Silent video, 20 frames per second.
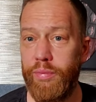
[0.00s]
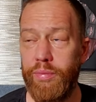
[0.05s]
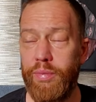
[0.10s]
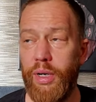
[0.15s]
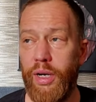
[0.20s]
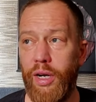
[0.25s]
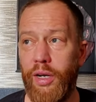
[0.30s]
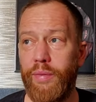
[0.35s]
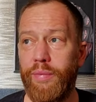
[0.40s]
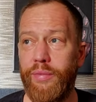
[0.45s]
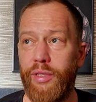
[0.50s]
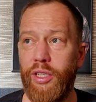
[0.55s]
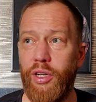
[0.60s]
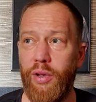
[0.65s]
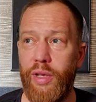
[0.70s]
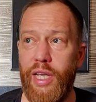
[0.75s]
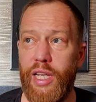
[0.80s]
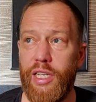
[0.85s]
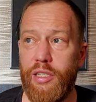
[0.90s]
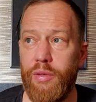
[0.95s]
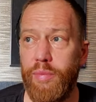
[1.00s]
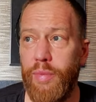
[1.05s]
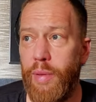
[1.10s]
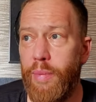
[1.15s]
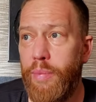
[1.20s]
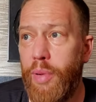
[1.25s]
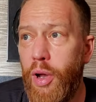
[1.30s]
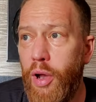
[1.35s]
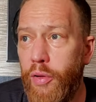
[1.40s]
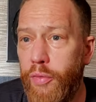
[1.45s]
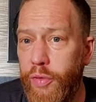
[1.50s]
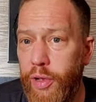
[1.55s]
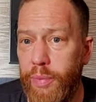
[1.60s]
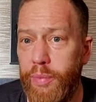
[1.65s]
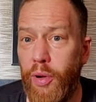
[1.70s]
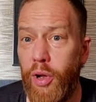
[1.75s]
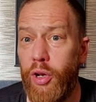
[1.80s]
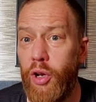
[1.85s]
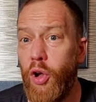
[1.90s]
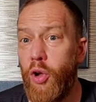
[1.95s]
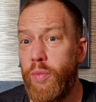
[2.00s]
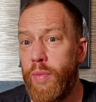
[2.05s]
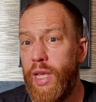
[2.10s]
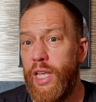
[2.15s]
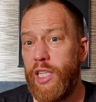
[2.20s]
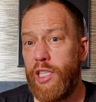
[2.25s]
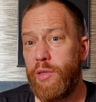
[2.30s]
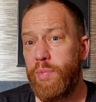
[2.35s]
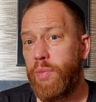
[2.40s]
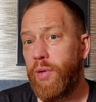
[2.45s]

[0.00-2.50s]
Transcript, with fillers: But, you know, he hasn't been perfect by no means.